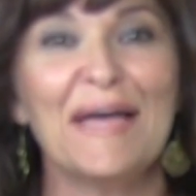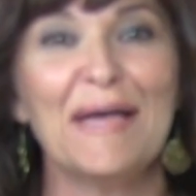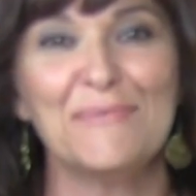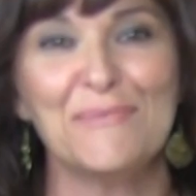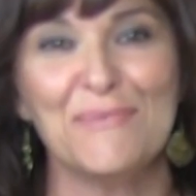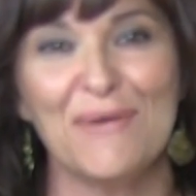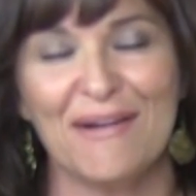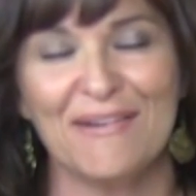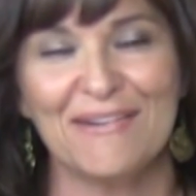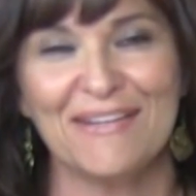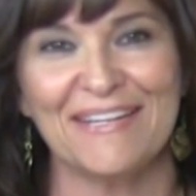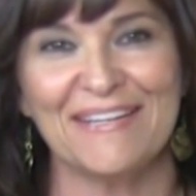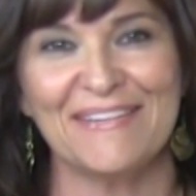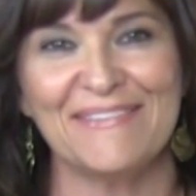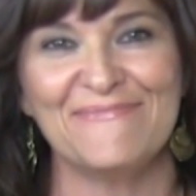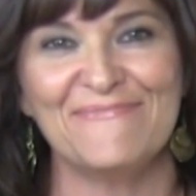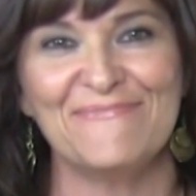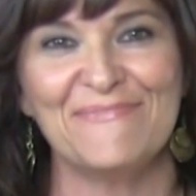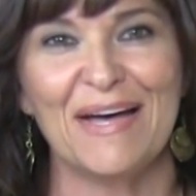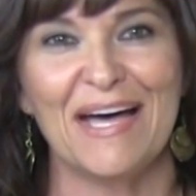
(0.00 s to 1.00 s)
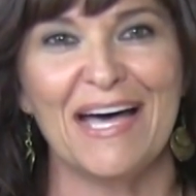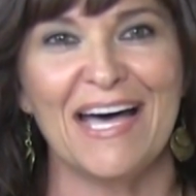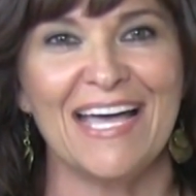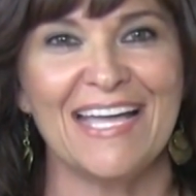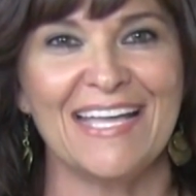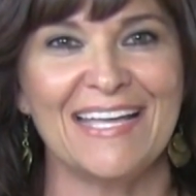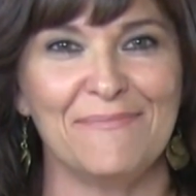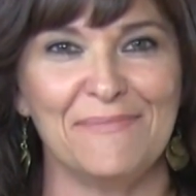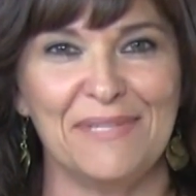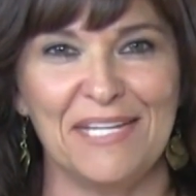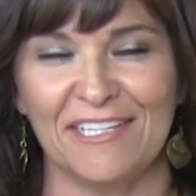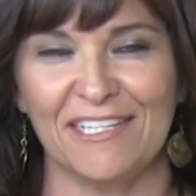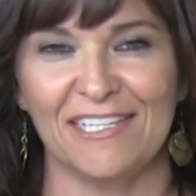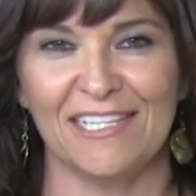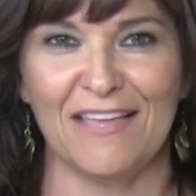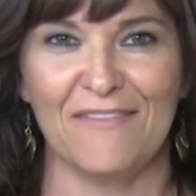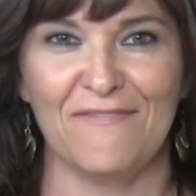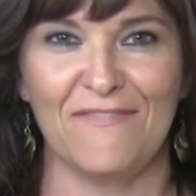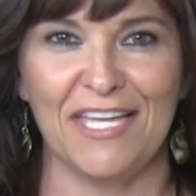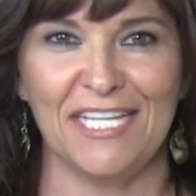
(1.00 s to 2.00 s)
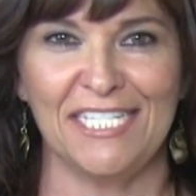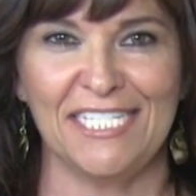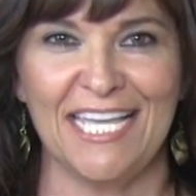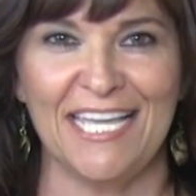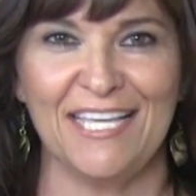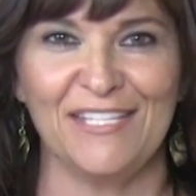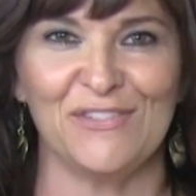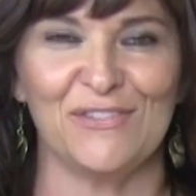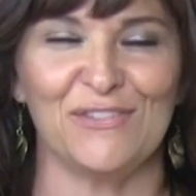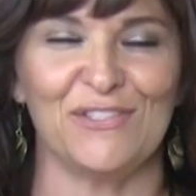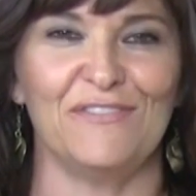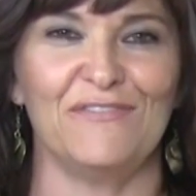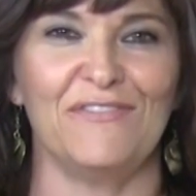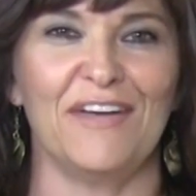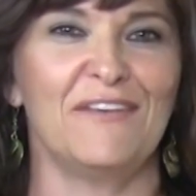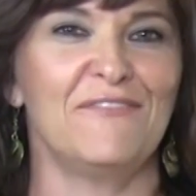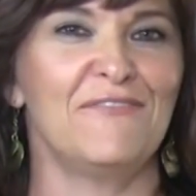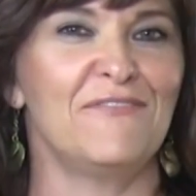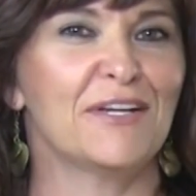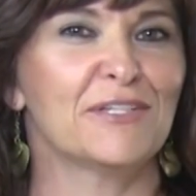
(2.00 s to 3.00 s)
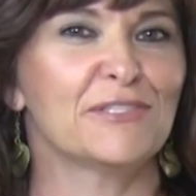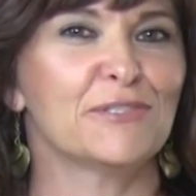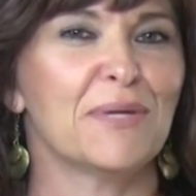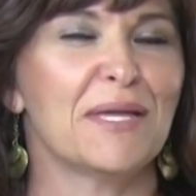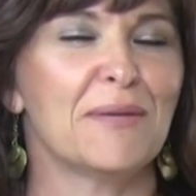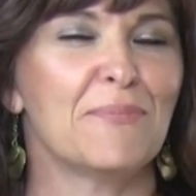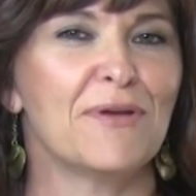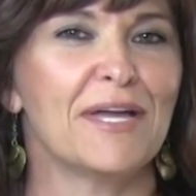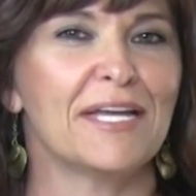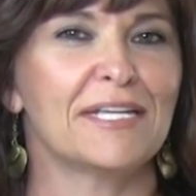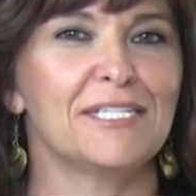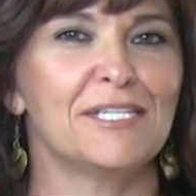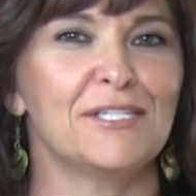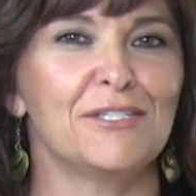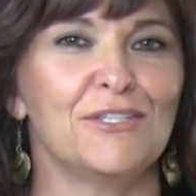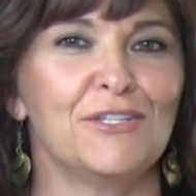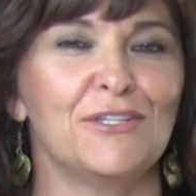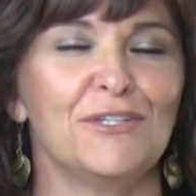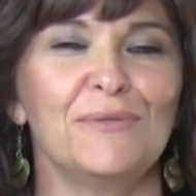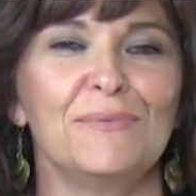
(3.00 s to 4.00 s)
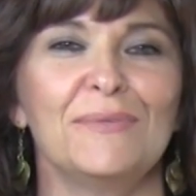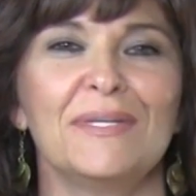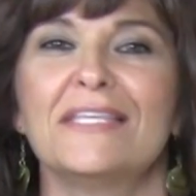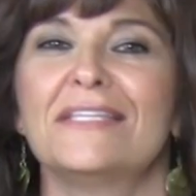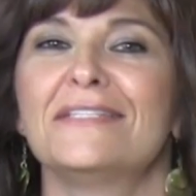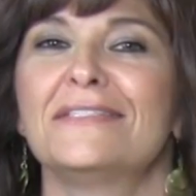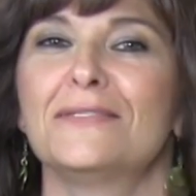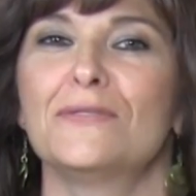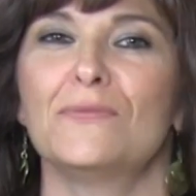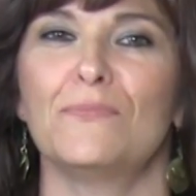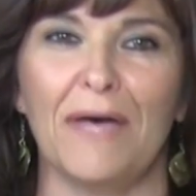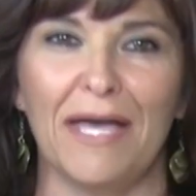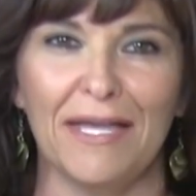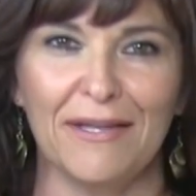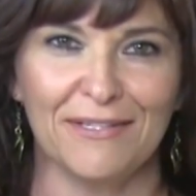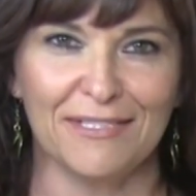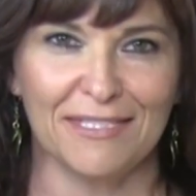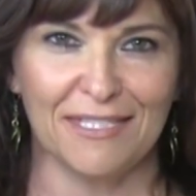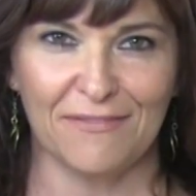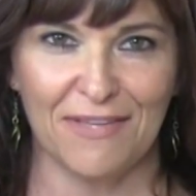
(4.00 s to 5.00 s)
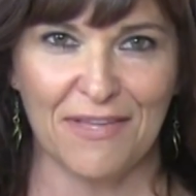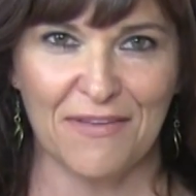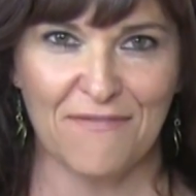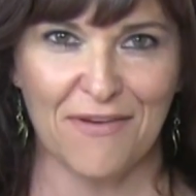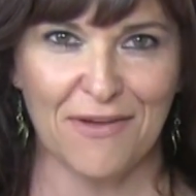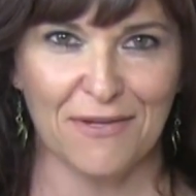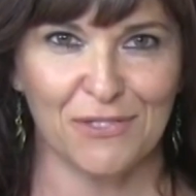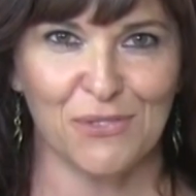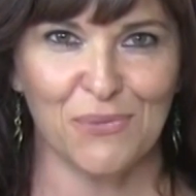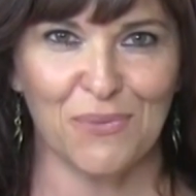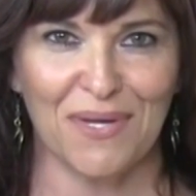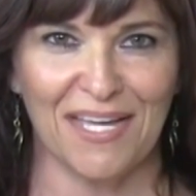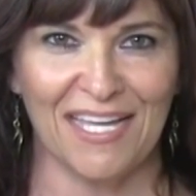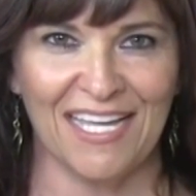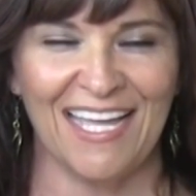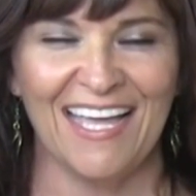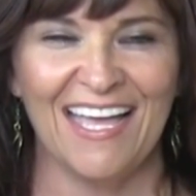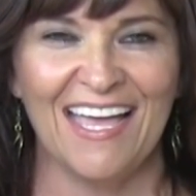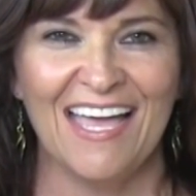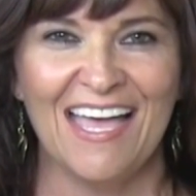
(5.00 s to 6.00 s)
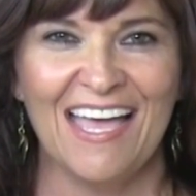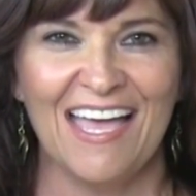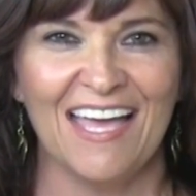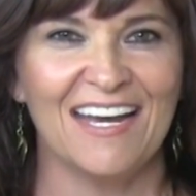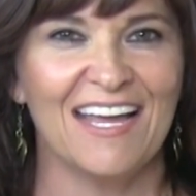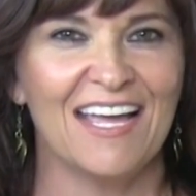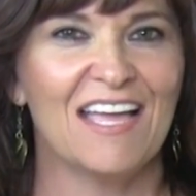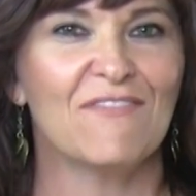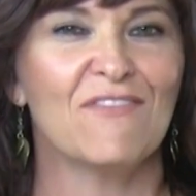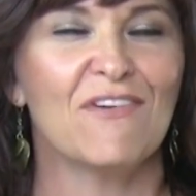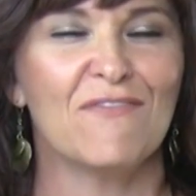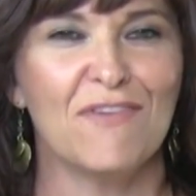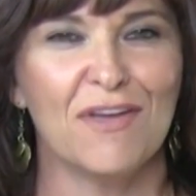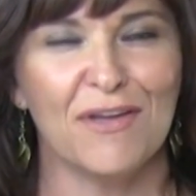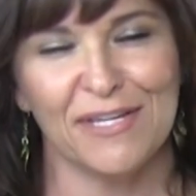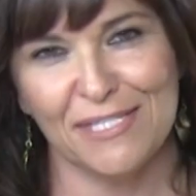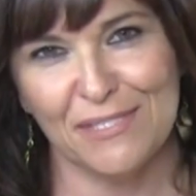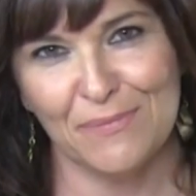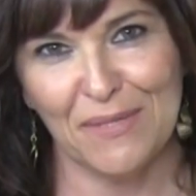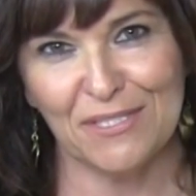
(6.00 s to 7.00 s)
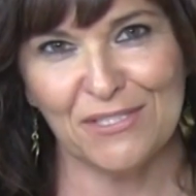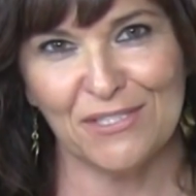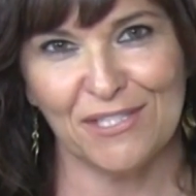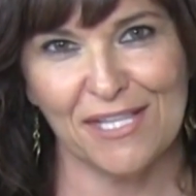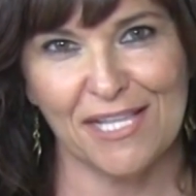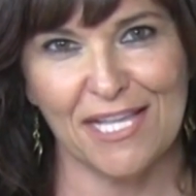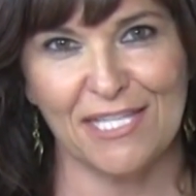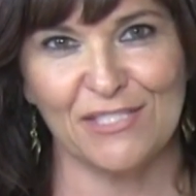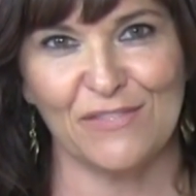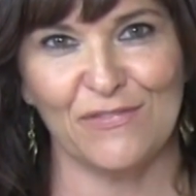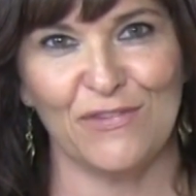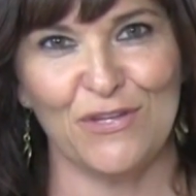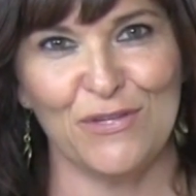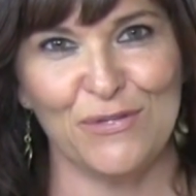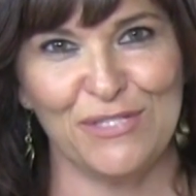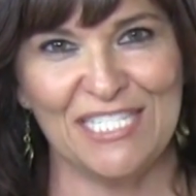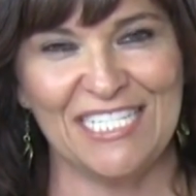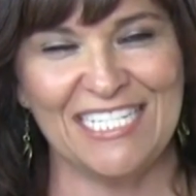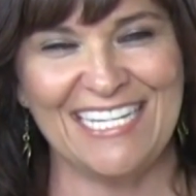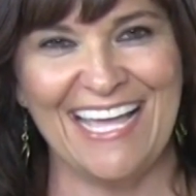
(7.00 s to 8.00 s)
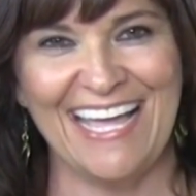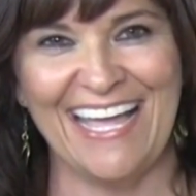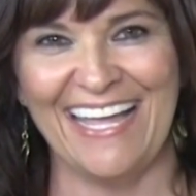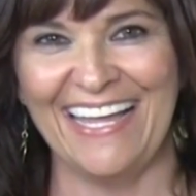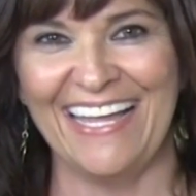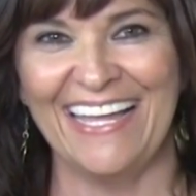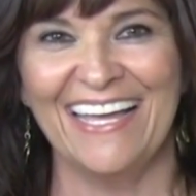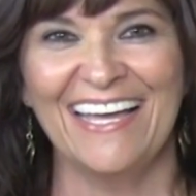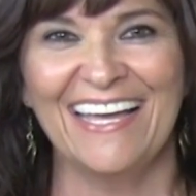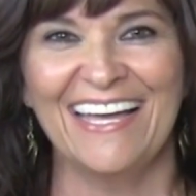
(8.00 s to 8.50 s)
and welcome. I am Nicolette Vajtay, certified Feng Shui practitioner with Inspired Living Feng Shui, and I have a very special class for you today.